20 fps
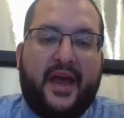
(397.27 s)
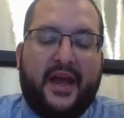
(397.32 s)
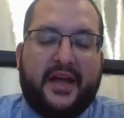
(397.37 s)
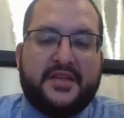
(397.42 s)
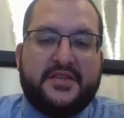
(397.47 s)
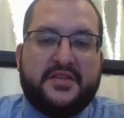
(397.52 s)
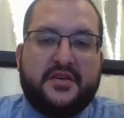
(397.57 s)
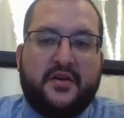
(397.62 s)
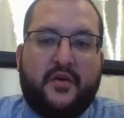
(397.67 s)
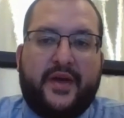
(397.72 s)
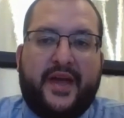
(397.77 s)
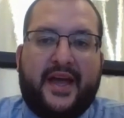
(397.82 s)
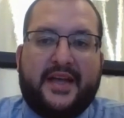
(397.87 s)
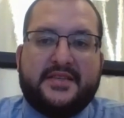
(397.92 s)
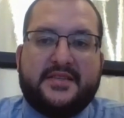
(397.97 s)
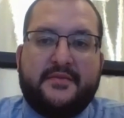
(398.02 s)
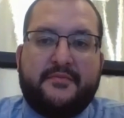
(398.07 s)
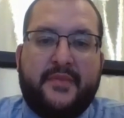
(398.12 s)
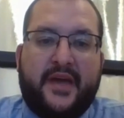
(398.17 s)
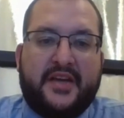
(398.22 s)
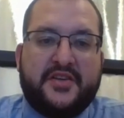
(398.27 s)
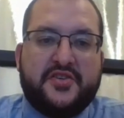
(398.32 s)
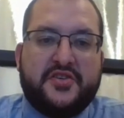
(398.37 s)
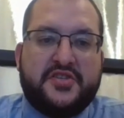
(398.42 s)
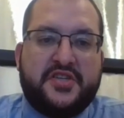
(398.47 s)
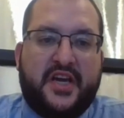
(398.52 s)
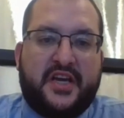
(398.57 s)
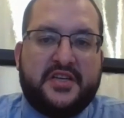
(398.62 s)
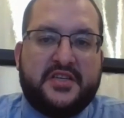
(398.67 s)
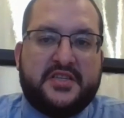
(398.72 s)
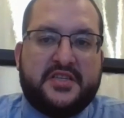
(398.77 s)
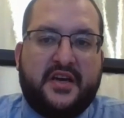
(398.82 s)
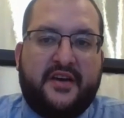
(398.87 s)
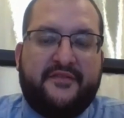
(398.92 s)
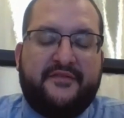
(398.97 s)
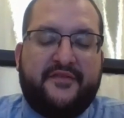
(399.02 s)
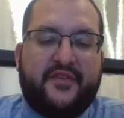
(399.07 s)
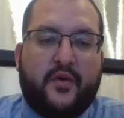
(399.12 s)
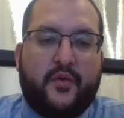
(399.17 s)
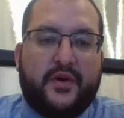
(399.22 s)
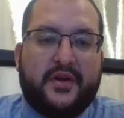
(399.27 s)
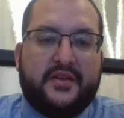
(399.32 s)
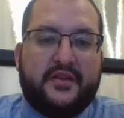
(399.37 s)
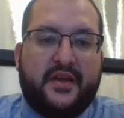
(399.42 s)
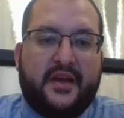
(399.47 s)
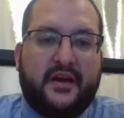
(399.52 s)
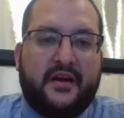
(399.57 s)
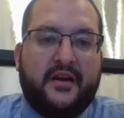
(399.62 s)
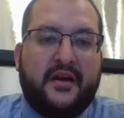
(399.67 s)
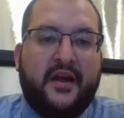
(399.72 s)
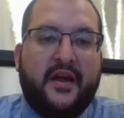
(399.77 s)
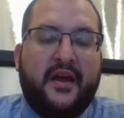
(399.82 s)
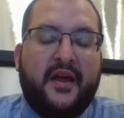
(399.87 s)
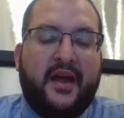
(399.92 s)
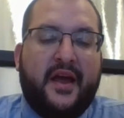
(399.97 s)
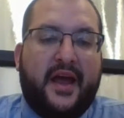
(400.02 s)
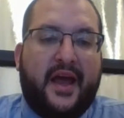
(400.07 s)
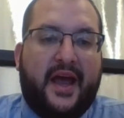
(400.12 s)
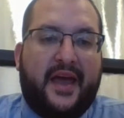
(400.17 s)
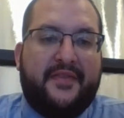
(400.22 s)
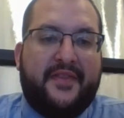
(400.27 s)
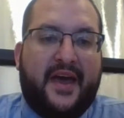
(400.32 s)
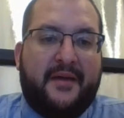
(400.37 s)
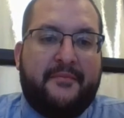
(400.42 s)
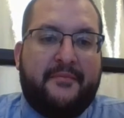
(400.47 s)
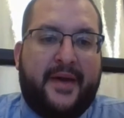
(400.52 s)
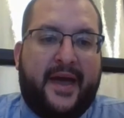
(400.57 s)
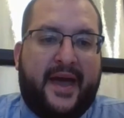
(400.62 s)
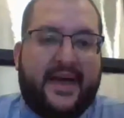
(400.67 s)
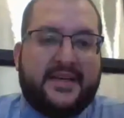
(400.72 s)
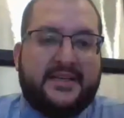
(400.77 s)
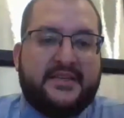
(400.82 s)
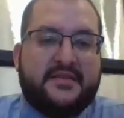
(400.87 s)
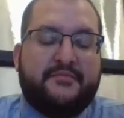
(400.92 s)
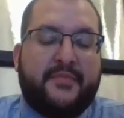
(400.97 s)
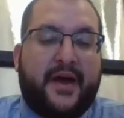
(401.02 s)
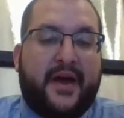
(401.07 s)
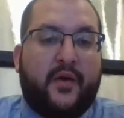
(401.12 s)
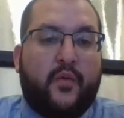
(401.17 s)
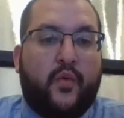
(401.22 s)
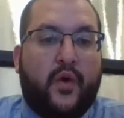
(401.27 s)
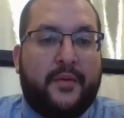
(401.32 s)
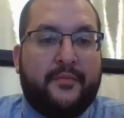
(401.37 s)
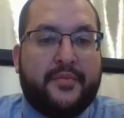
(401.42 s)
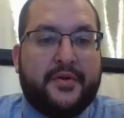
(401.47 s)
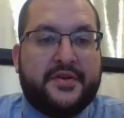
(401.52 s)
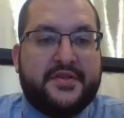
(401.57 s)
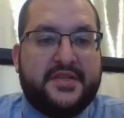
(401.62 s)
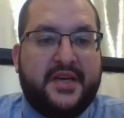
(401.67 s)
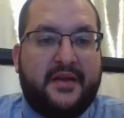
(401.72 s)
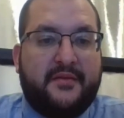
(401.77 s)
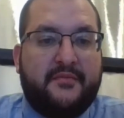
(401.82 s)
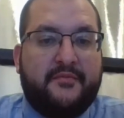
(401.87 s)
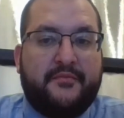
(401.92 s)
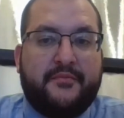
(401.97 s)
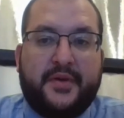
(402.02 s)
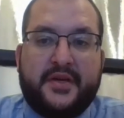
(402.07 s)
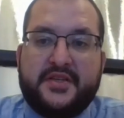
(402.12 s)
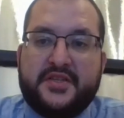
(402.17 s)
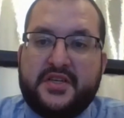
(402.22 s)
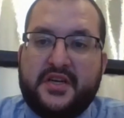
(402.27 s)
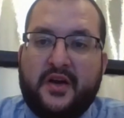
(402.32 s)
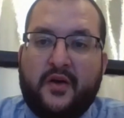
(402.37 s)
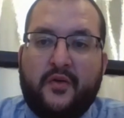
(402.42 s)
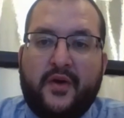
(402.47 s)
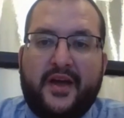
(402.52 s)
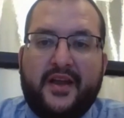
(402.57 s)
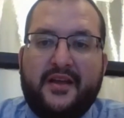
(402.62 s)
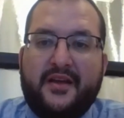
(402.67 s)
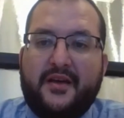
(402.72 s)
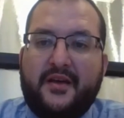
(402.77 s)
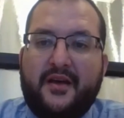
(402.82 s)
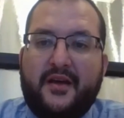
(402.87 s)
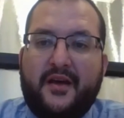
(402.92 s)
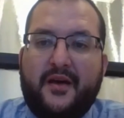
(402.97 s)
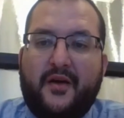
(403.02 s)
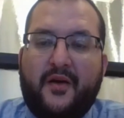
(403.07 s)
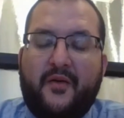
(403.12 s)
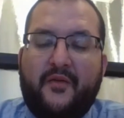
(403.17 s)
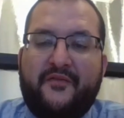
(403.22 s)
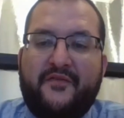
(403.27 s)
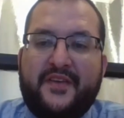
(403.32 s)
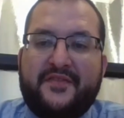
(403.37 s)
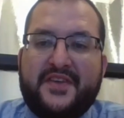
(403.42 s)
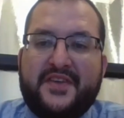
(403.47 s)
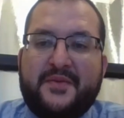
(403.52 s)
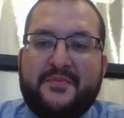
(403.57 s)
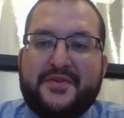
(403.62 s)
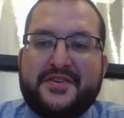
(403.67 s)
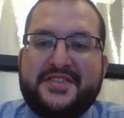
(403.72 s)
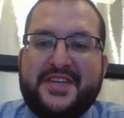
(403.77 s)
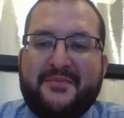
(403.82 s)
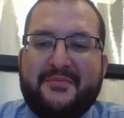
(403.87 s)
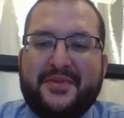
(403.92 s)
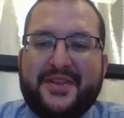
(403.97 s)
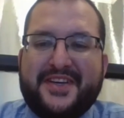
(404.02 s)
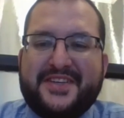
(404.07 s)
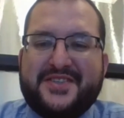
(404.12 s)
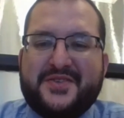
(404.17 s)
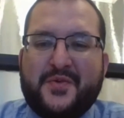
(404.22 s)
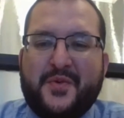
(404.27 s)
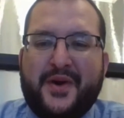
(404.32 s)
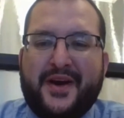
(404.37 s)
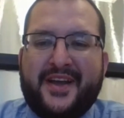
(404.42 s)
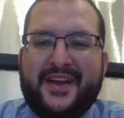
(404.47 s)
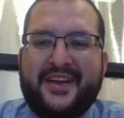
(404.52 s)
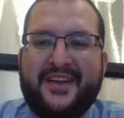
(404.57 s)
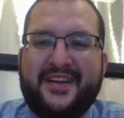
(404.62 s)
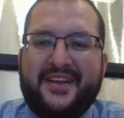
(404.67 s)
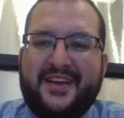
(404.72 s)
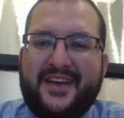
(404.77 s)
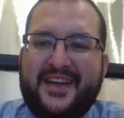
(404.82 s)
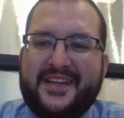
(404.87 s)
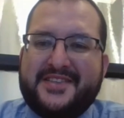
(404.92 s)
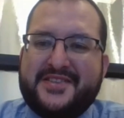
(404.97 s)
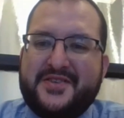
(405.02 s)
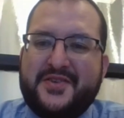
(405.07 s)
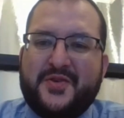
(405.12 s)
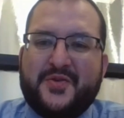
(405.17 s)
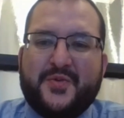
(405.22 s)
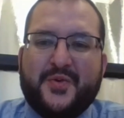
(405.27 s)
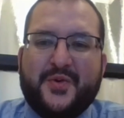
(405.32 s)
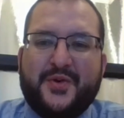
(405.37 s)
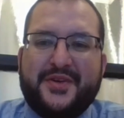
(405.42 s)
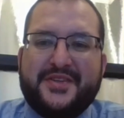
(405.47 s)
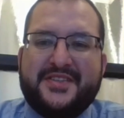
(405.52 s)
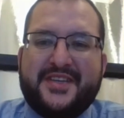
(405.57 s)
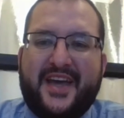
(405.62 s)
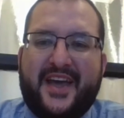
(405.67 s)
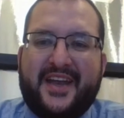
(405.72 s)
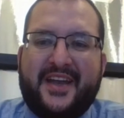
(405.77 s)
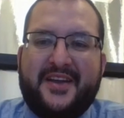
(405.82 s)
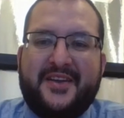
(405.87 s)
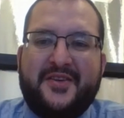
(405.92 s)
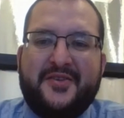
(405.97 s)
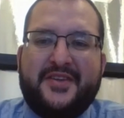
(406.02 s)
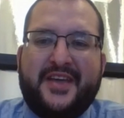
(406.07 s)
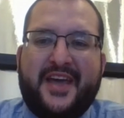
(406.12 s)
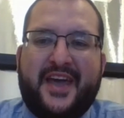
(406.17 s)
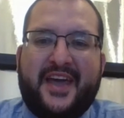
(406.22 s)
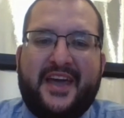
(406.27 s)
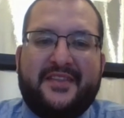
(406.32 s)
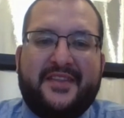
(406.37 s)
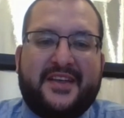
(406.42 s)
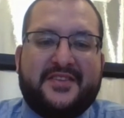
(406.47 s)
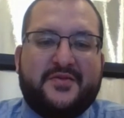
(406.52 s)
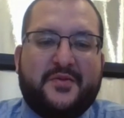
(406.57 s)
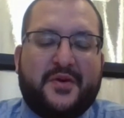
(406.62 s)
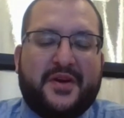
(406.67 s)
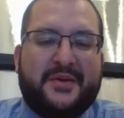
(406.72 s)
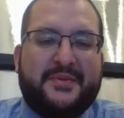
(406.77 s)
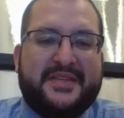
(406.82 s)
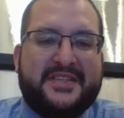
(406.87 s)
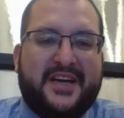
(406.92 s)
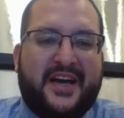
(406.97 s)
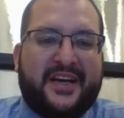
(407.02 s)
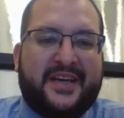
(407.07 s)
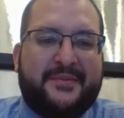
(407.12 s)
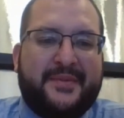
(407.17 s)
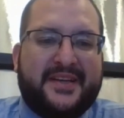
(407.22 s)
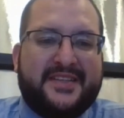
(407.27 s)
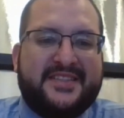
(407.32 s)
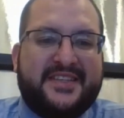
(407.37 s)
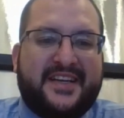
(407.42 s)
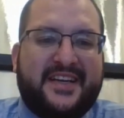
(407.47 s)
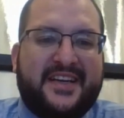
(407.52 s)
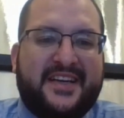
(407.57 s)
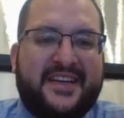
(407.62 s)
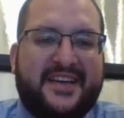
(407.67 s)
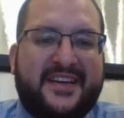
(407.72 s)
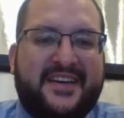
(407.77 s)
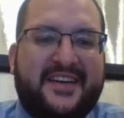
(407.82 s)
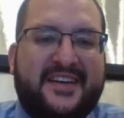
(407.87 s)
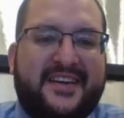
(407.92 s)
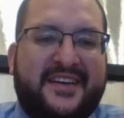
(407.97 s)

And so we had major changes come forward there, and that passed by 1%. But you know what? 50% plus one, it's new rules and a new day, and that's what we're going to be talking about today.